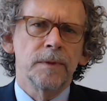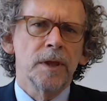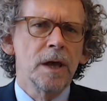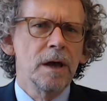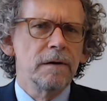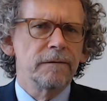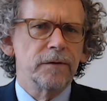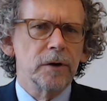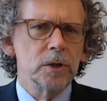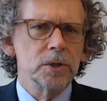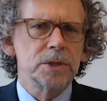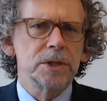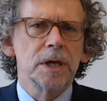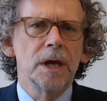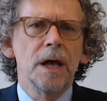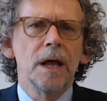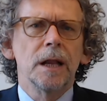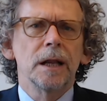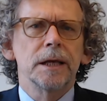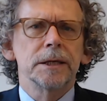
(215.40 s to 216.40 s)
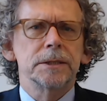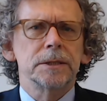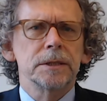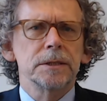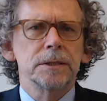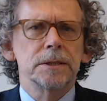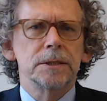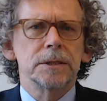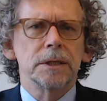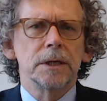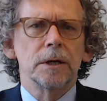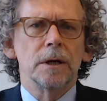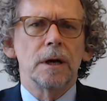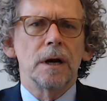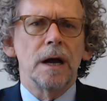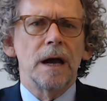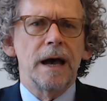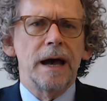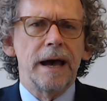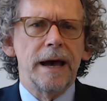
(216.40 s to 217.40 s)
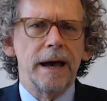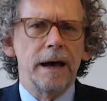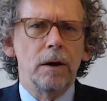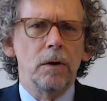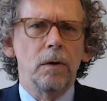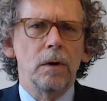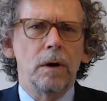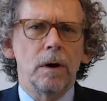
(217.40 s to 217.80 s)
First, let's consider how